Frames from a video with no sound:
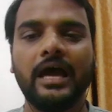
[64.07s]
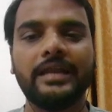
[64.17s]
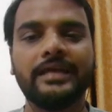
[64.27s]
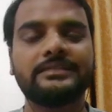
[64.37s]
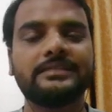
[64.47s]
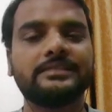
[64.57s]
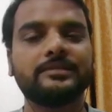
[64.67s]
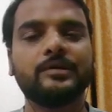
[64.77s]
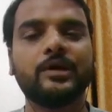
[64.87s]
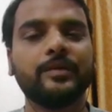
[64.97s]
and
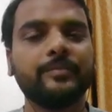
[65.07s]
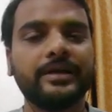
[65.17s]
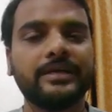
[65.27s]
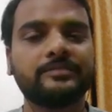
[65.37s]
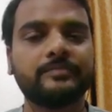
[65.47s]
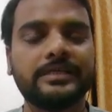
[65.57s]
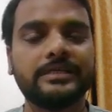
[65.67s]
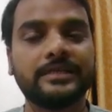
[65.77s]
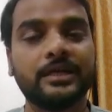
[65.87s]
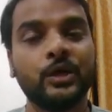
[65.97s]
excessive government
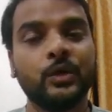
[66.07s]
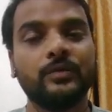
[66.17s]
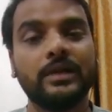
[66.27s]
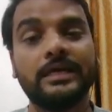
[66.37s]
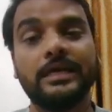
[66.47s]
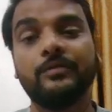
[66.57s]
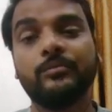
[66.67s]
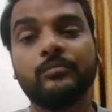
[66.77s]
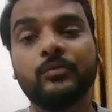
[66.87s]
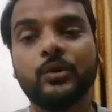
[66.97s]
expenditure will give
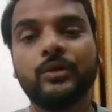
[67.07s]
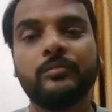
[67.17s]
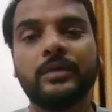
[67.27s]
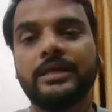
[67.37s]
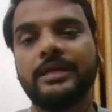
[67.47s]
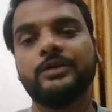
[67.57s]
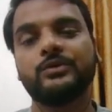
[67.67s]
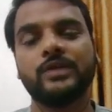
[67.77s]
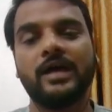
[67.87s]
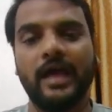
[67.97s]
more money
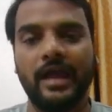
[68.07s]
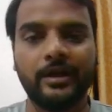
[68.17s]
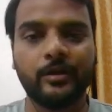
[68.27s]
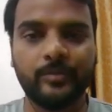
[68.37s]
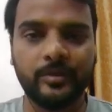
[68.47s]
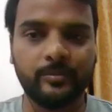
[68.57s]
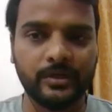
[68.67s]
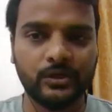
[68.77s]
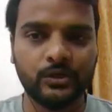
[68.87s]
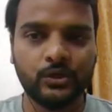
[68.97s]
into the hand of people.
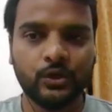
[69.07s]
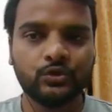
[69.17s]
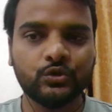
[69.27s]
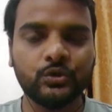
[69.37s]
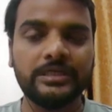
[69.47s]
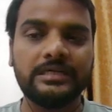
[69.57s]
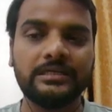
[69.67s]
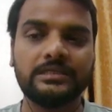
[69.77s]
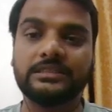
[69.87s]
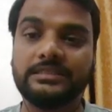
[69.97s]
So
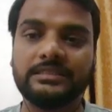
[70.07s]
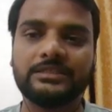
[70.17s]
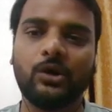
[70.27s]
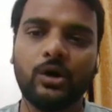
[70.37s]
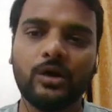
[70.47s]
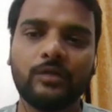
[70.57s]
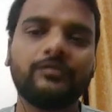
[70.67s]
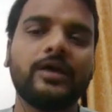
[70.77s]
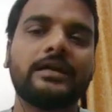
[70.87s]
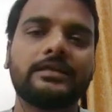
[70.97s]
these all
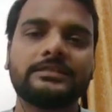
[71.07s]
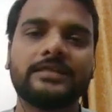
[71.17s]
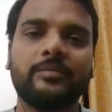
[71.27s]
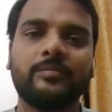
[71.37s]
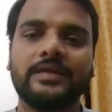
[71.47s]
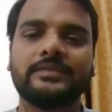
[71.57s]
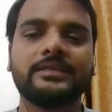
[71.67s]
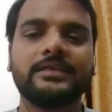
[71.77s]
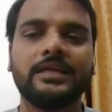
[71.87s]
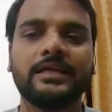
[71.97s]
factors are
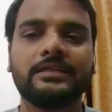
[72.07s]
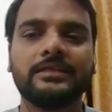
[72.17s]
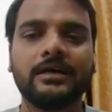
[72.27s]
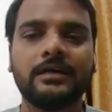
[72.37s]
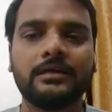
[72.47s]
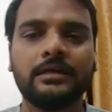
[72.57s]
basically the